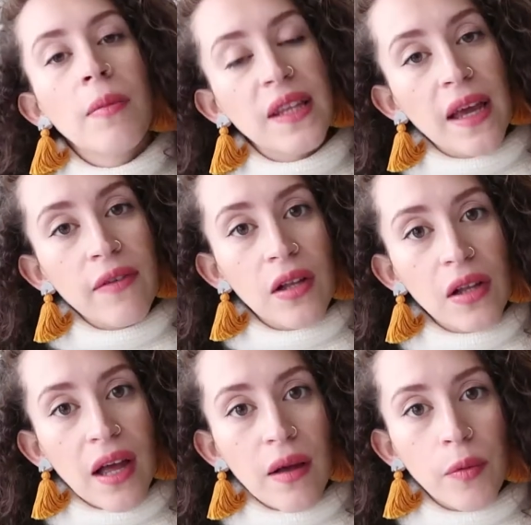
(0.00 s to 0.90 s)
but they have a
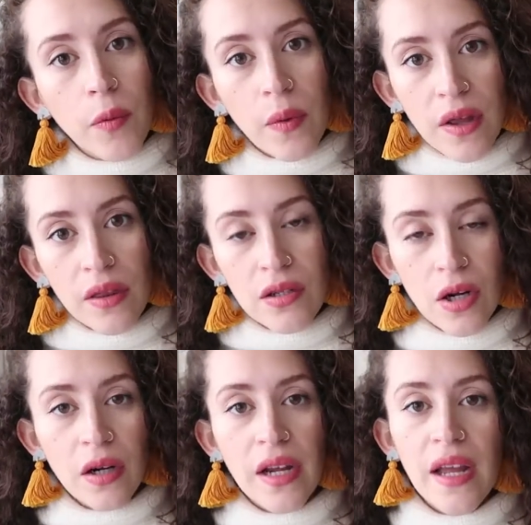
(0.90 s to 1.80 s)
collab with
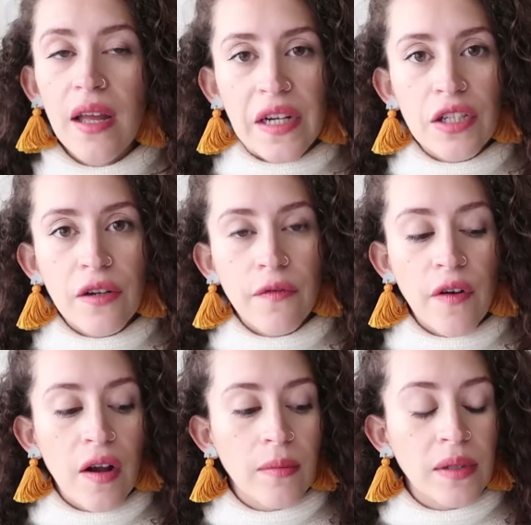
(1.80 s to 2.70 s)
Target ranging
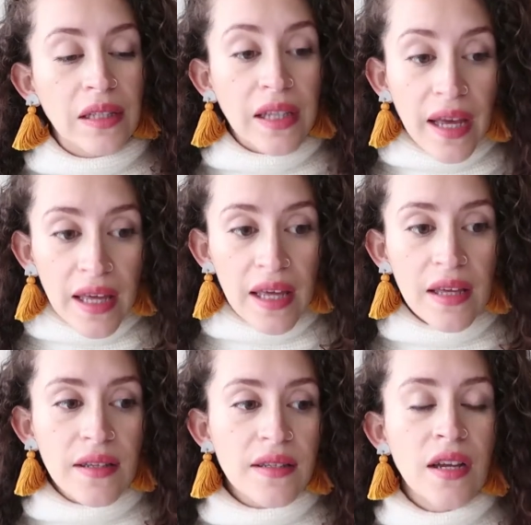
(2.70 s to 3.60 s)
from
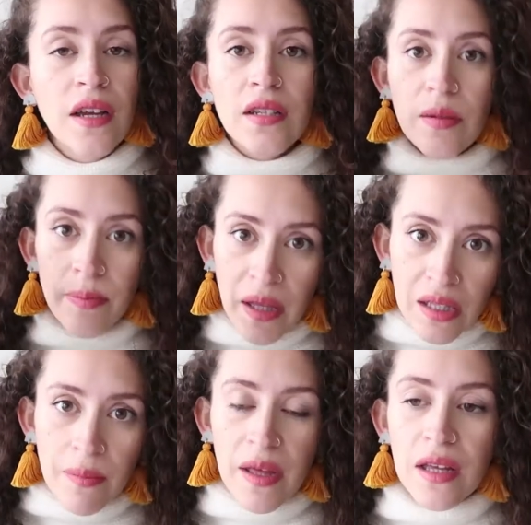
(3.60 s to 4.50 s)
leggings to
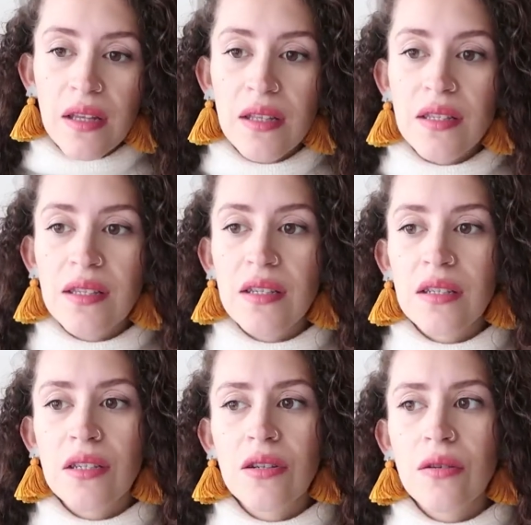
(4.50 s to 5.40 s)
belly bands
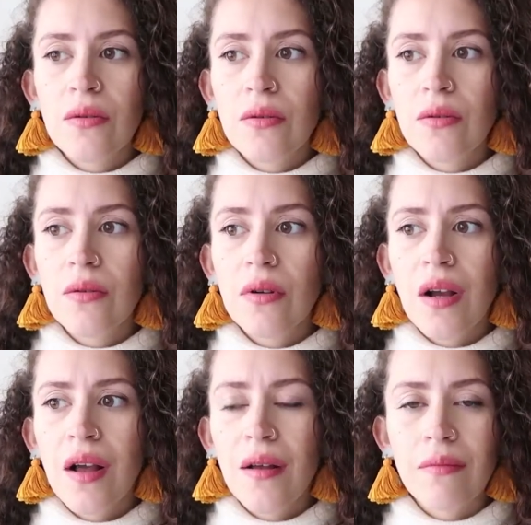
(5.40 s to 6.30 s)
to
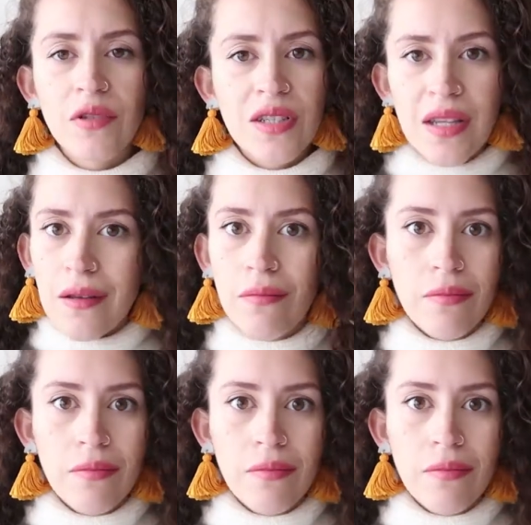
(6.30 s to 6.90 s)
um, just like